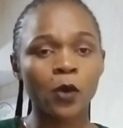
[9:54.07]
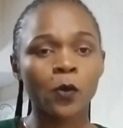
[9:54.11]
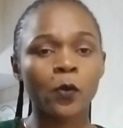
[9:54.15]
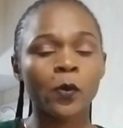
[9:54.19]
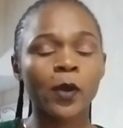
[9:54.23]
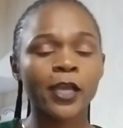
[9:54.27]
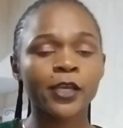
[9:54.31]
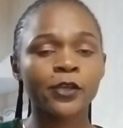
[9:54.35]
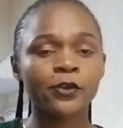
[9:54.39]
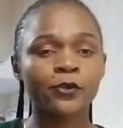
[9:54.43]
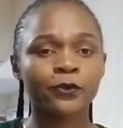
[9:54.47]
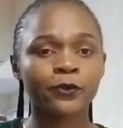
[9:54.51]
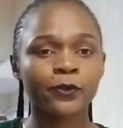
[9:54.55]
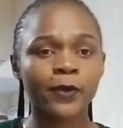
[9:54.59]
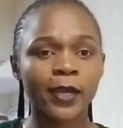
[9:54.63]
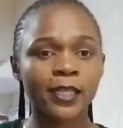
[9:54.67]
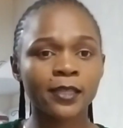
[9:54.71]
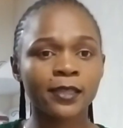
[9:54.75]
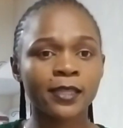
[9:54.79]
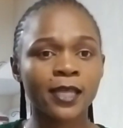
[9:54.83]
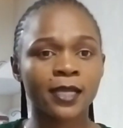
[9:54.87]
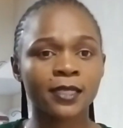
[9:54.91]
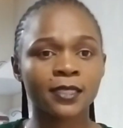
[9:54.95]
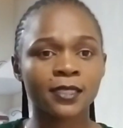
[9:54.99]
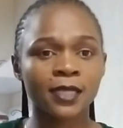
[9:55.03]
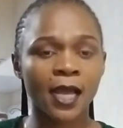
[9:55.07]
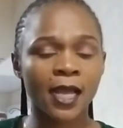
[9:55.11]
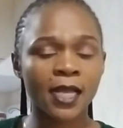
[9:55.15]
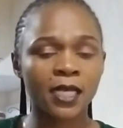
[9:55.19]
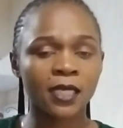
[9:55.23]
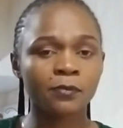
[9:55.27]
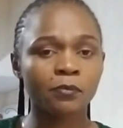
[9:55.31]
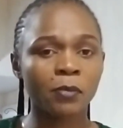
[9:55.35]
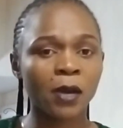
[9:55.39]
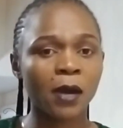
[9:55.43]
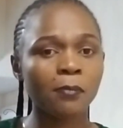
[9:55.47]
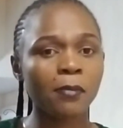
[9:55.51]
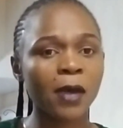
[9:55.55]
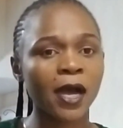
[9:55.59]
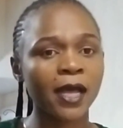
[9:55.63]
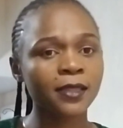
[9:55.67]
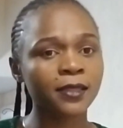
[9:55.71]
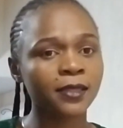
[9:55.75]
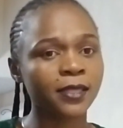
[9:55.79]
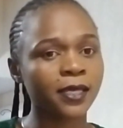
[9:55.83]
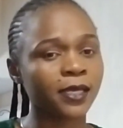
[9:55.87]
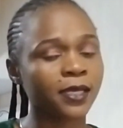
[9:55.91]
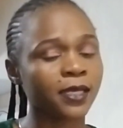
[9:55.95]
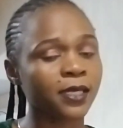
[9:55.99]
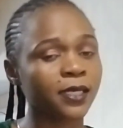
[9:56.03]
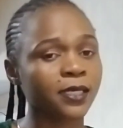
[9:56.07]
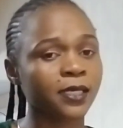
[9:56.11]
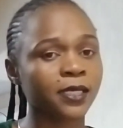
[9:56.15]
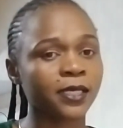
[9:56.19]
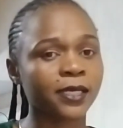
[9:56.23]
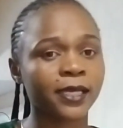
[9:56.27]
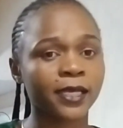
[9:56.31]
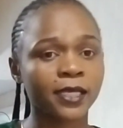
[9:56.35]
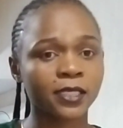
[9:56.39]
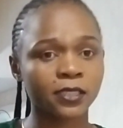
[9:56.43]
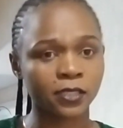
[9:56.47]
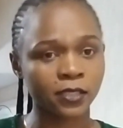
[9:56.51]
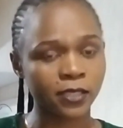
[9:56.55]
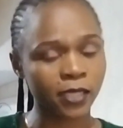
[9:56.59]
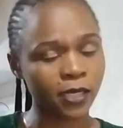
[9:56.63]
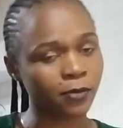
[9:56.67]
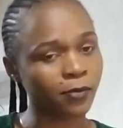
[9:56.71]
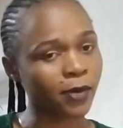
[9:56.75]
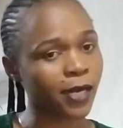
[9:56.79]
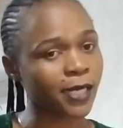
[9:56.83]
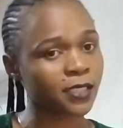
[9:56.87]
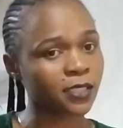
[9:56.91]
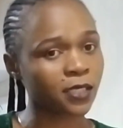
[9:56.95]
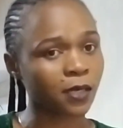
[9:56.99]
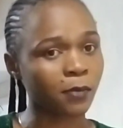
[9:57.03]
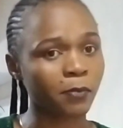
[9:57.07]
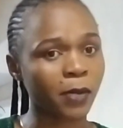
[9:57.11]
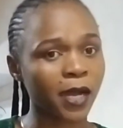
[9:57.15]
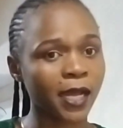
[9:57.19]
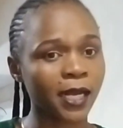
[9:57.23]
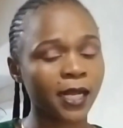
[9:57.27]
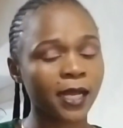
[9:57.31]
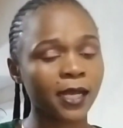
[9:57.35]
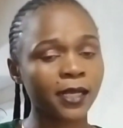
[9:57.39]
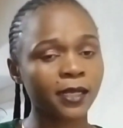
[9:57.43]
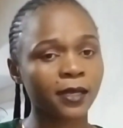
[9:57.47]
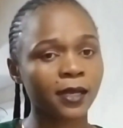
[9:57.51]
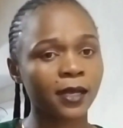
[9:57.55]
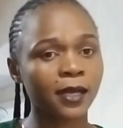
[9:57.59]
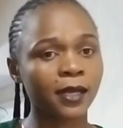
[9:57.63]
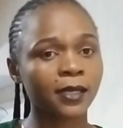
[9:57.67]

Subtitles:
where you find that Alibaba, they write a banner,